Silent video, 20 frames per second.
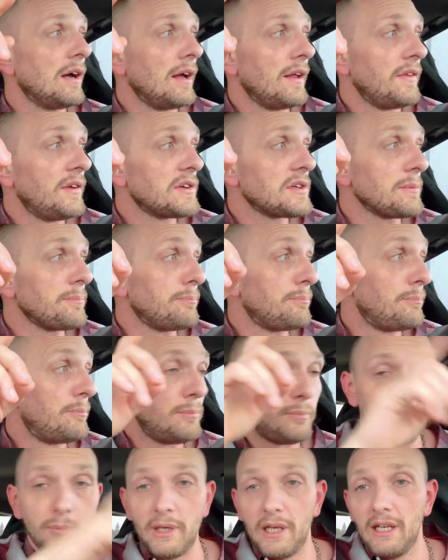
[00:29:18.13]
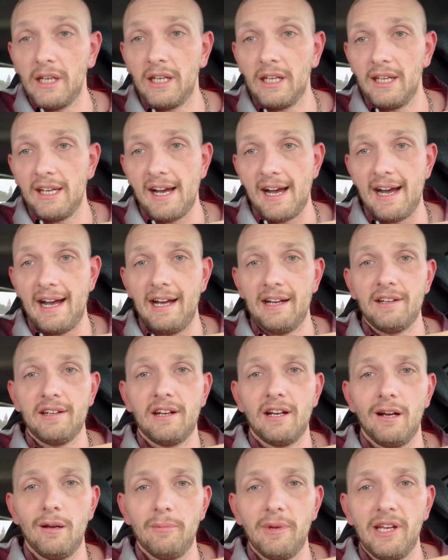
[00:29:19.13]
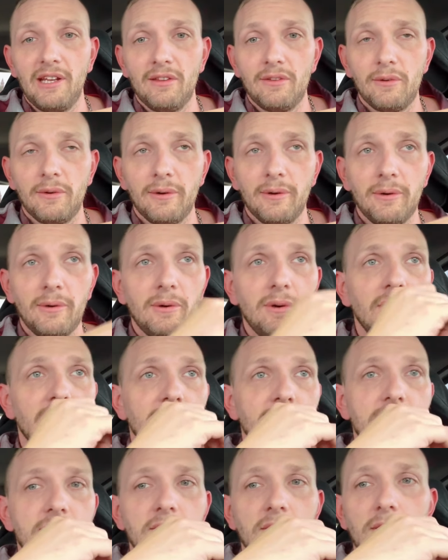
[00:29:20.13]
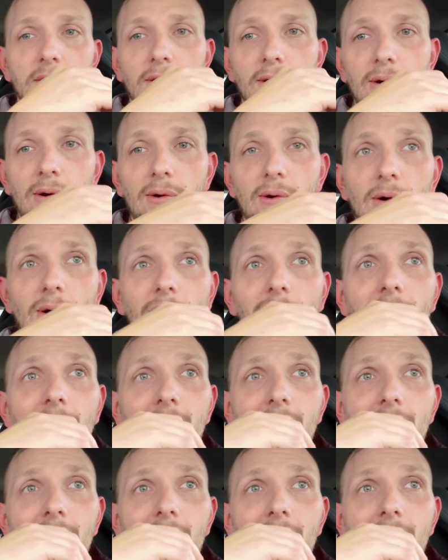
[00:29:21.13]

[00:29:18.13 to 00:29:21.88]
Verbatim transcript: there's a big yacht coming through, so